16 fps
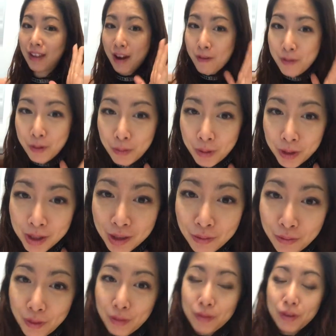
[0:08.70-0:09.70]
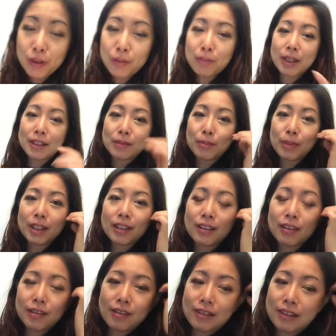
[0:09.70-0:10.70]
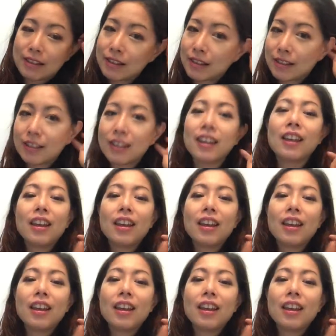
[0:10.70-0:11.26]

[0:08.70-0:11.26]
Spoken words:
everyone's favorite month because